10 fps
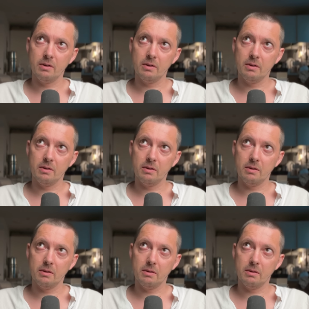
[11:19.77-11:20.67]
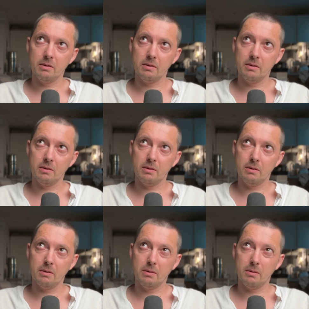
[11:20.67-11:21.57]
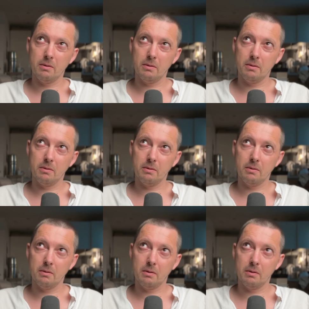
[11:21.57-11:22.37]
Nobody speaks.